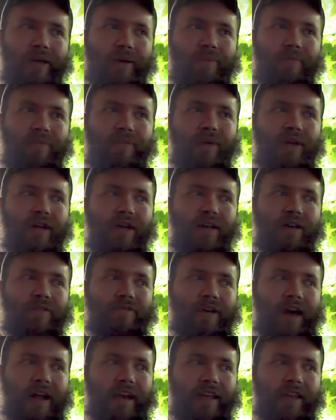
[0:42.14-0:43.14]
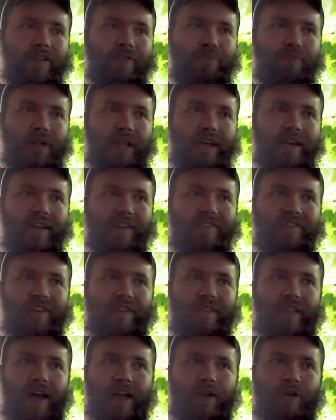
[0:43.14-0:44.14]
him finding his place
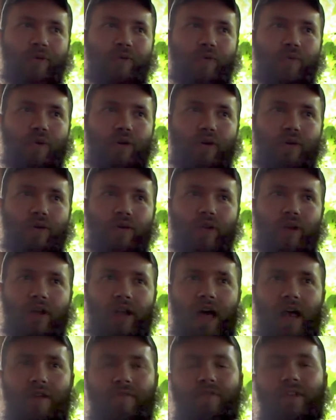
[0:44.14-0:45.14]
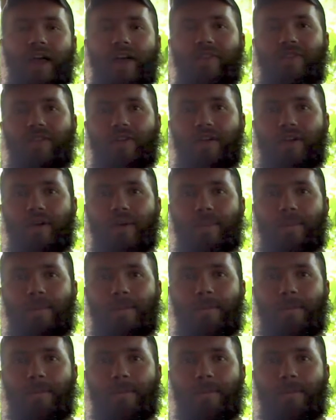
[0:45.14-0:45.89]
in that new world. A lot of lesser